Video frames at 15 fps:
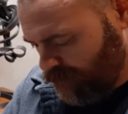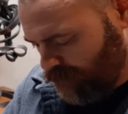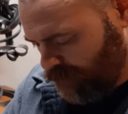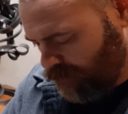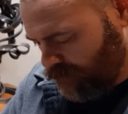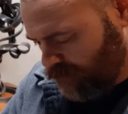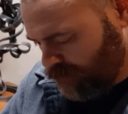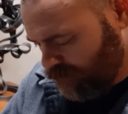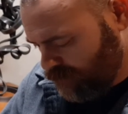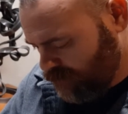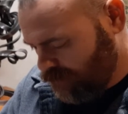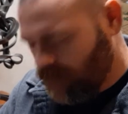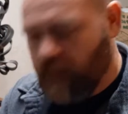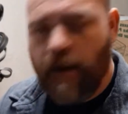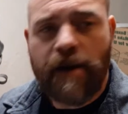We'll
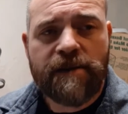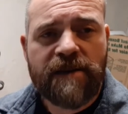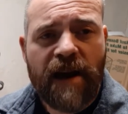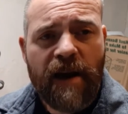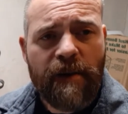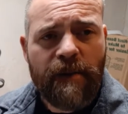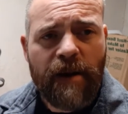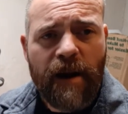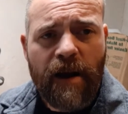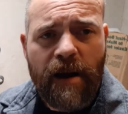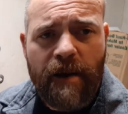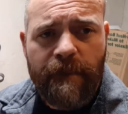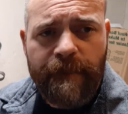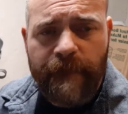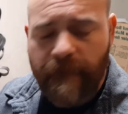cross that one
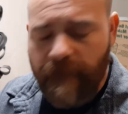off.